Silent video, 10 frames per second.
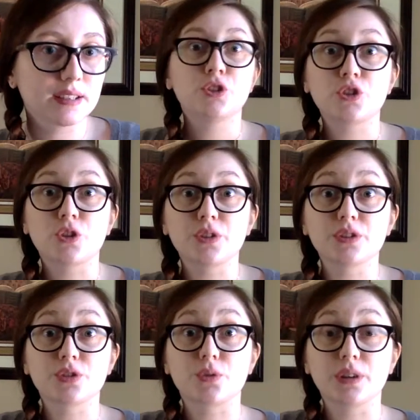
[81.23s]
So the
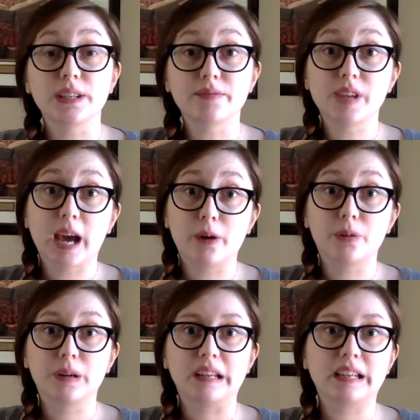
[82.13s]
story of
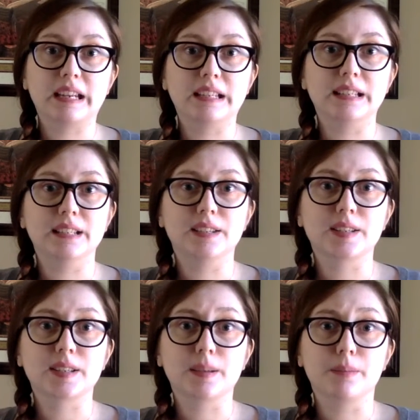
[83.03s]
Towering
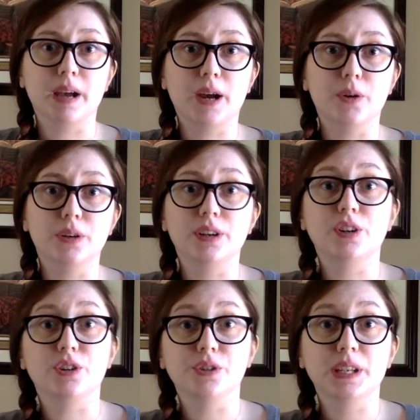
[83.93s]
is about a
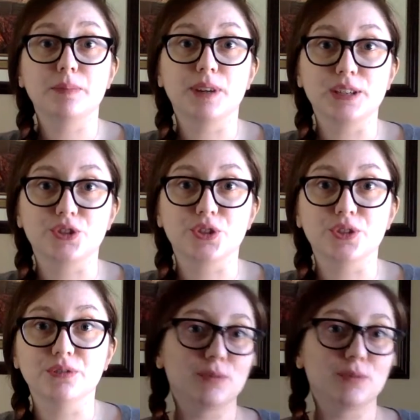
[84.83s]
girl named Rachel.